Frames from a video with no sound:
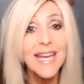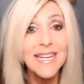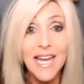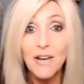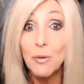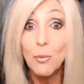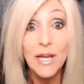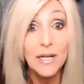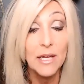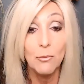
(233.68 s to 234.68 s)
and now it
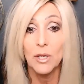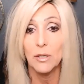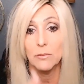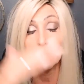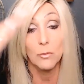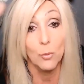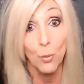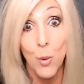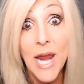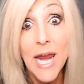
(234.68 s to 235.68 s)
went it went
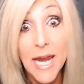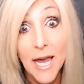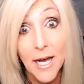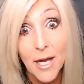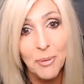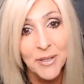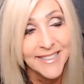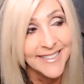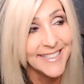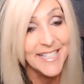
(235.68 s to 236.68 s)
way up
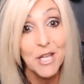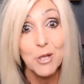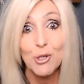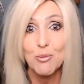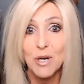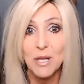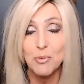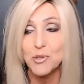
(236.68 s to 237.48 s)
another twenty